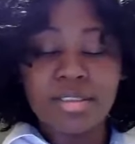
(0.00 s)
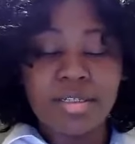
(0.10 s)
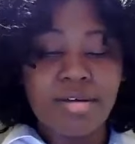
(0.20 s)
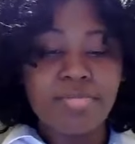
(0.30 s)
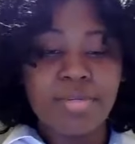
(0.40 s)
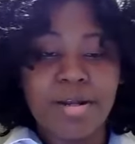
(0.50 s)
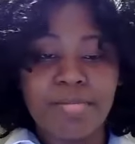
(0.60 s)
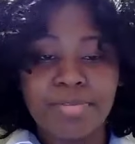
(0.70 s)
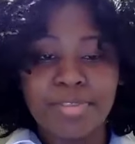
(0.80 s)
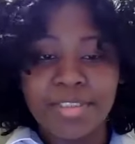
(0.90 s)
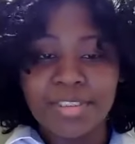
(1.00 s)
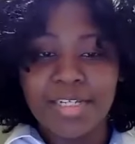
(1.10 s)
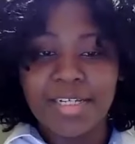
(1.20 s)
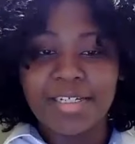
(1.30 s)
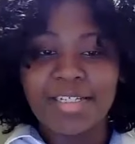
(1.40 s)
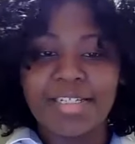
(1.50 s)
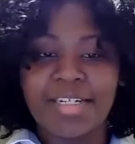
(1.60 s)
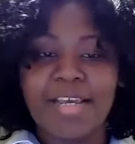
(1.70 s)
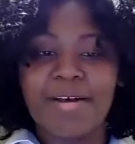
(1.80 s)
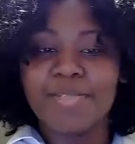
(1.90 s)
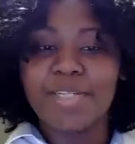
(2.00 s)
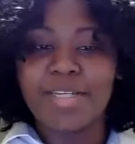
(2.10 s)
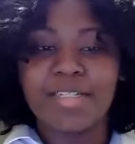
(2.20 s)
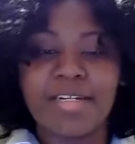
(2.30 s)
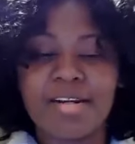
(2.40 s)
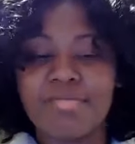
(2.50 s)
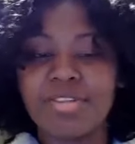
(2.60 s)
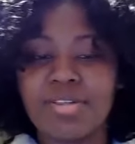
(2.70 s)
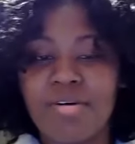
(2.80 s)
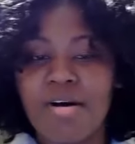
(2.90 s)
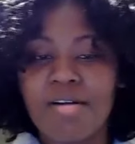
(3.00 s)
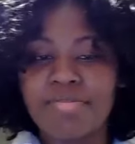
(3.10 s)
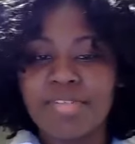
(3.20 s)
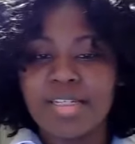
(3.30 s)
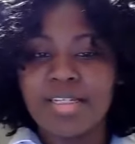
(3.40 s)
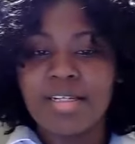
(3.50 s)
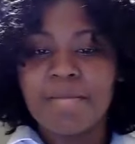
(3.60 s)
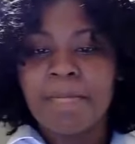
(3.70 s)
up that I appreciated, and they updated it every so often.